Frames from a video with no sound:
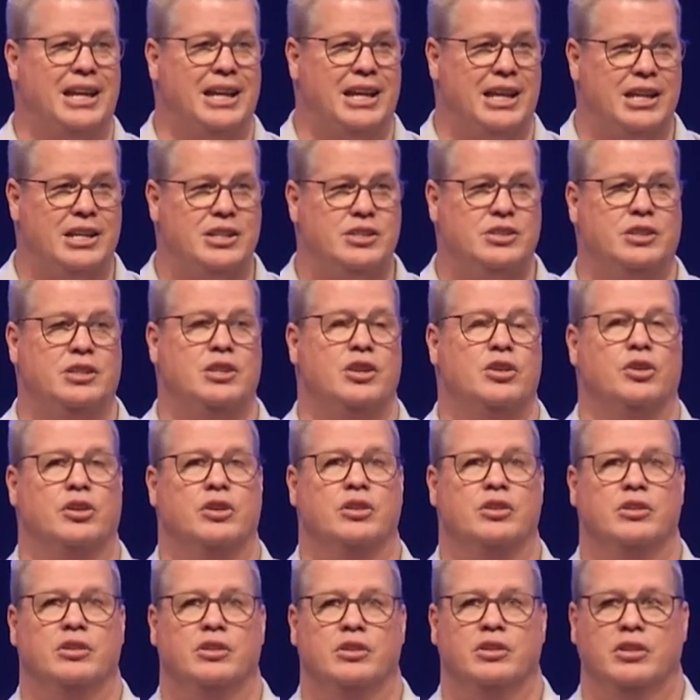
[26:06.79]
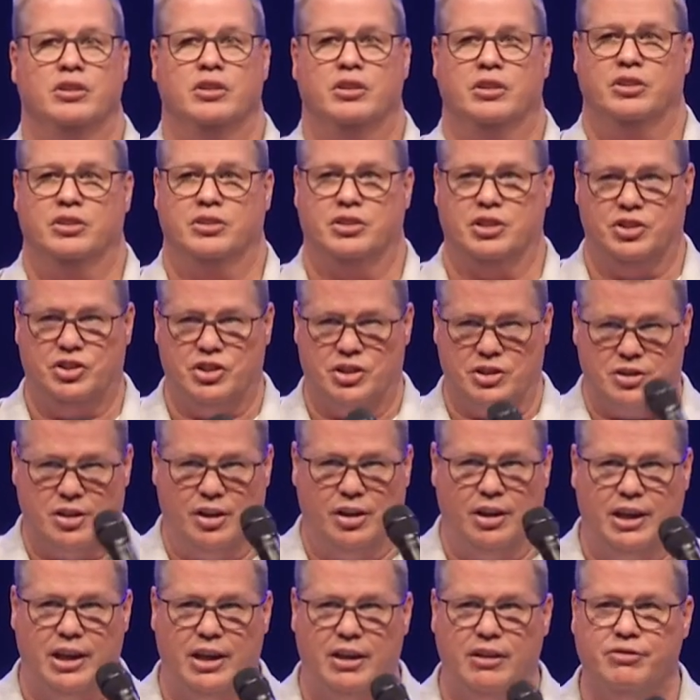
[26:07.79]
easier to just
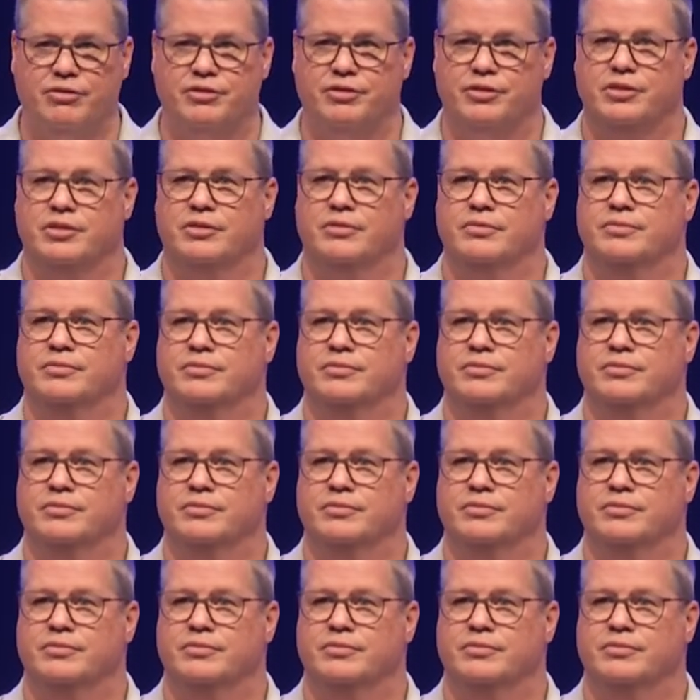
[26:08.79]
leave?